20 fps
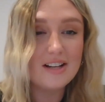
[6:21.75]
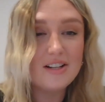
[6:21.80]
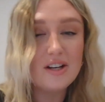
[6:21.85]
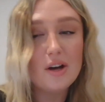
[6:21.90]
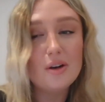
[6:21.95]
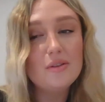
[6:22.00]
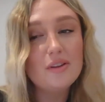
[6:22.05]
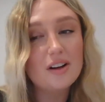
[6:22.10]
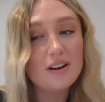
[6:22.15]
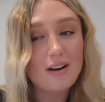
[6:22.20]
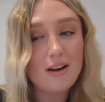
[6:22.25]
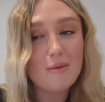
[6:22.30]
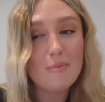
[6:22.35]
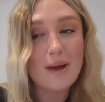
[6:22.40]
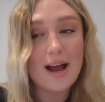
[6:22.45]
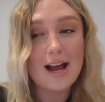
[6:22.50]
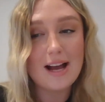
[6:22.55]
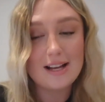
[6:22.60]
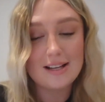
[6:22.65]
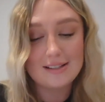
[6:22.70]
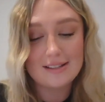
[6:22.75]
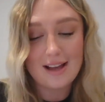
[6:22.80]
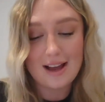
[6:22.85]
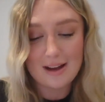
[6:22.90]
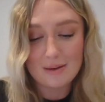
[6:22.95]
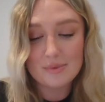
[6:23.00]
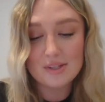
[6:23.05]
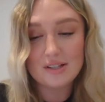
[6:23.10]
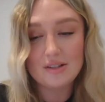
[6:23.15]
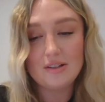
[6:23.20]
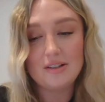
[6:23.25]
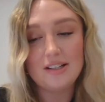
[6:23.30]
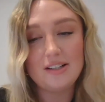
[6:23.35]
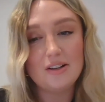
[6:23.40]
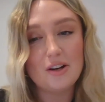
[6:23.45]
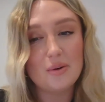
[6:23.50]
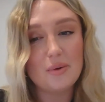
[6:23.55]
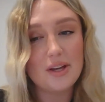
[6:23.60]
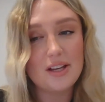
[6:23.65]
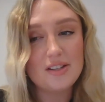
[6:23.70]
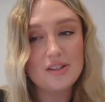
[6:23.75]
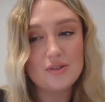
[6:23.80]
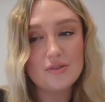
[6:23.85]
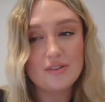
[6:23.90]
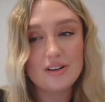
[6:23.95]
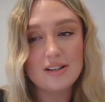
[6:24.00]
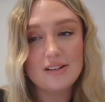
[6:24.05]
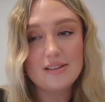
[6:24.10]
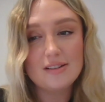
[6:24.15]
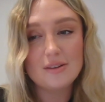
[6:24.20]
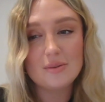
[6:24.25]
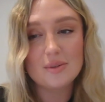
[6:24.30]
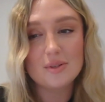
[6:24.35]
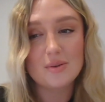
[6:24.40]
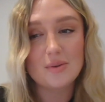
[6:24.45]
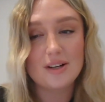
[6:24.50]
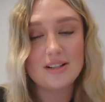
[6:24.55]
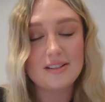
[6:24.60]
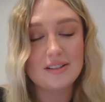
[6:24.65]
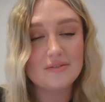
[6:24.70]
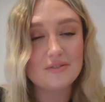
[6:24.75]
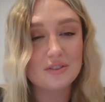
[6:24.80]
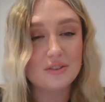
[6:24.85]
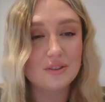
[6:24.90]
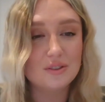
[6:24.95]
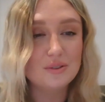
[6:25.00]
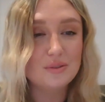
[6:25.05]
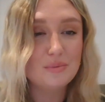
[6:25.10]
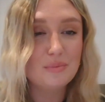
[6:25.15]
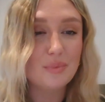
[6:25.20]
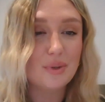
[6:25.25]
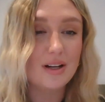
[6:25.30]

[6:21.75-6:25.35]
know the club has absolutely no history, so it's quite difficult.